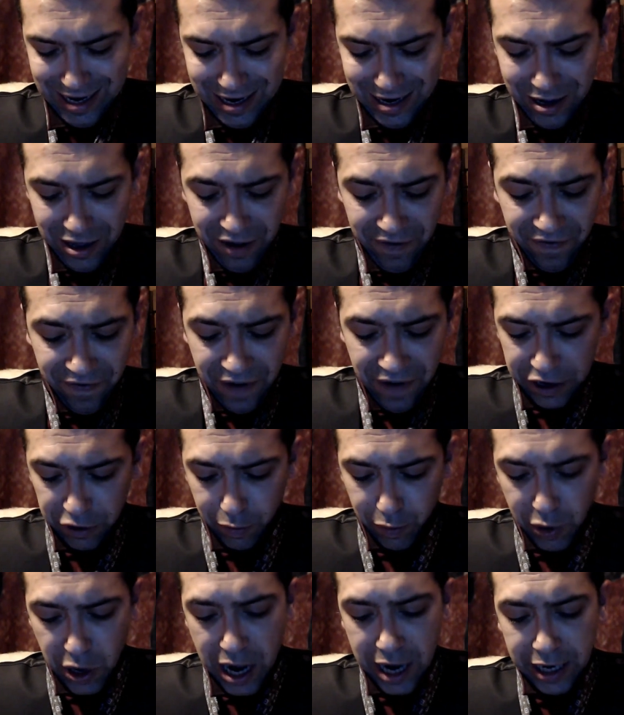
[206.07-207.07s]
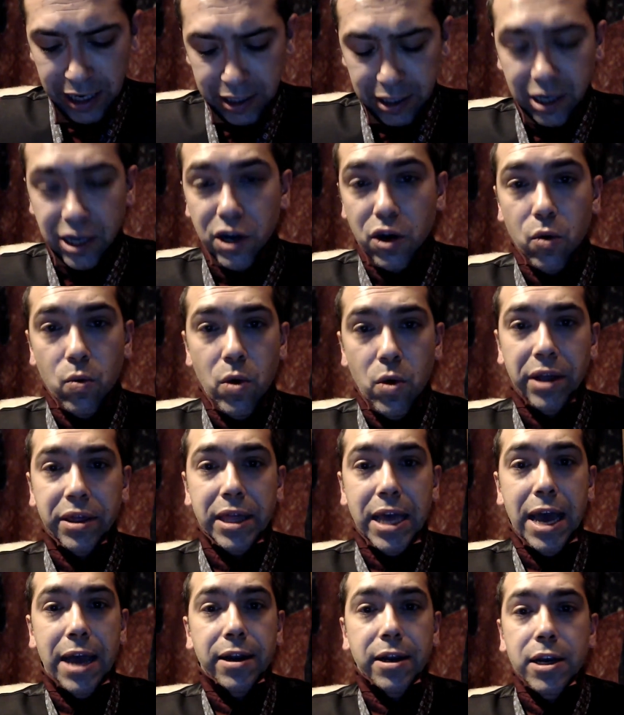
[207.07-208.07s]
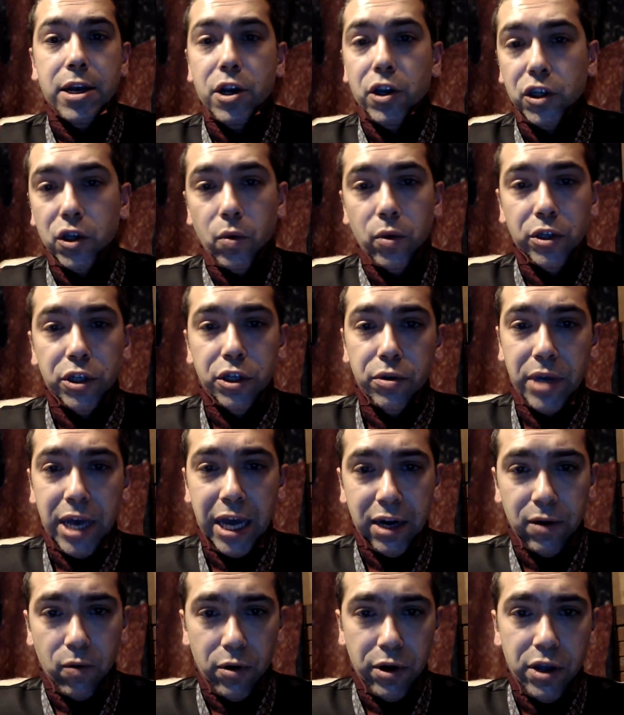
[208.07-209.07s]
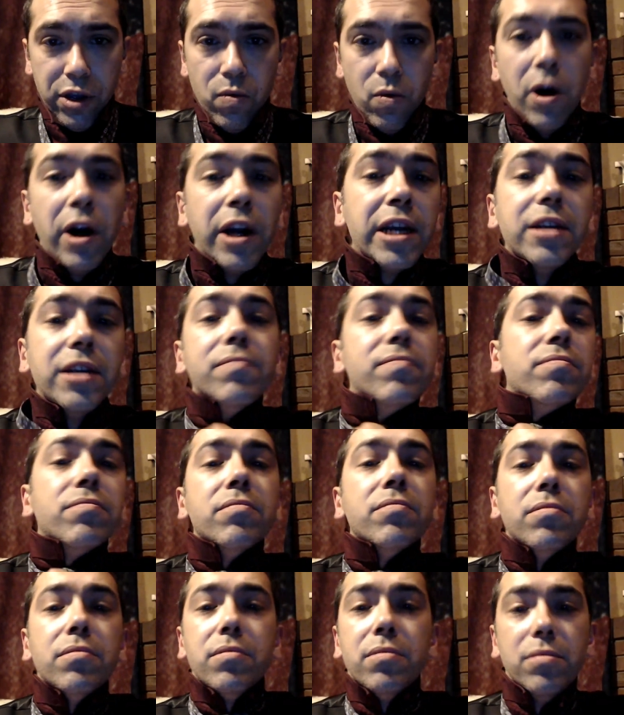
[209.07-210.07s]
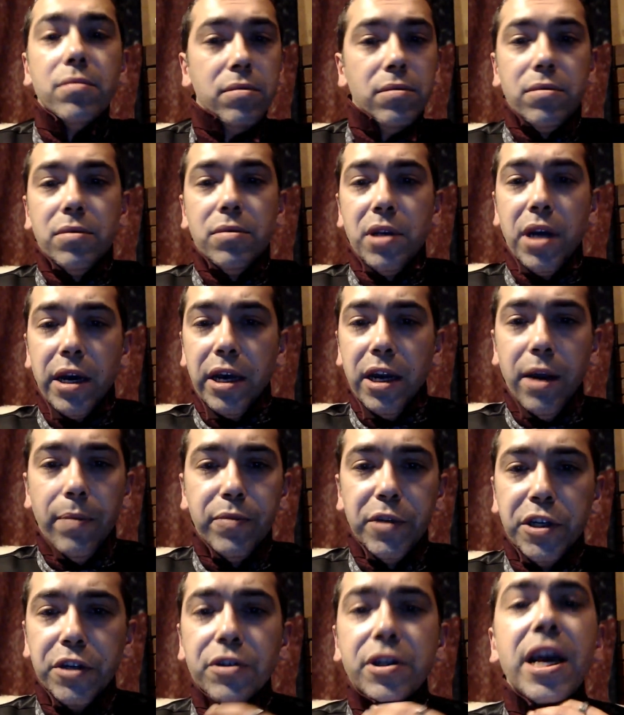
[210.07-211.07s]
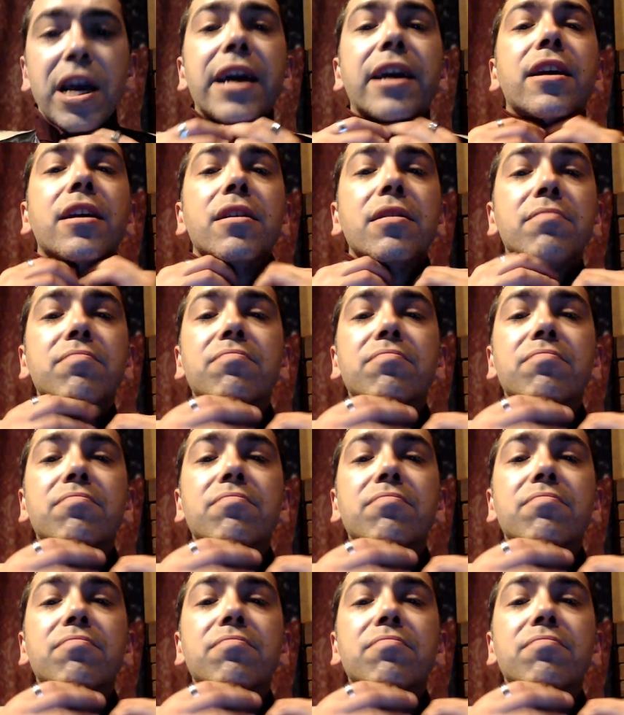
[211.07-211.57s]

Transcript: the final product, and you don't want that. So once you get it where you want it, tuck it up to your neck,